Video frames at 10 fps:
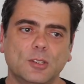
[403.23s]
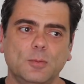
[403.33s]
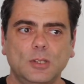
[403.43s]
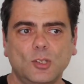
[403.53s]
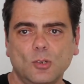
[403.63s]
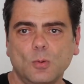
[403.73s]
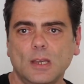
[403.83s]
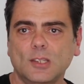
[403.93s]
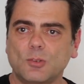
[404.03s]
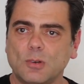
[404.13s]
It could be 2
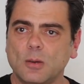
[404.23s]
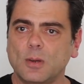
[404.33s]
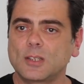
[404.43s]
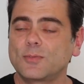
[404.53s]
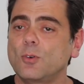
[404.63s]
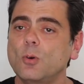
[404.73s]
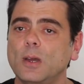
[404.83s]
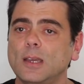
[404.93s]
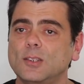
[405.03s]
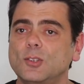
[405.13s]
weeks, 3 weeks, 4
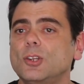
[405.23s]
weeks.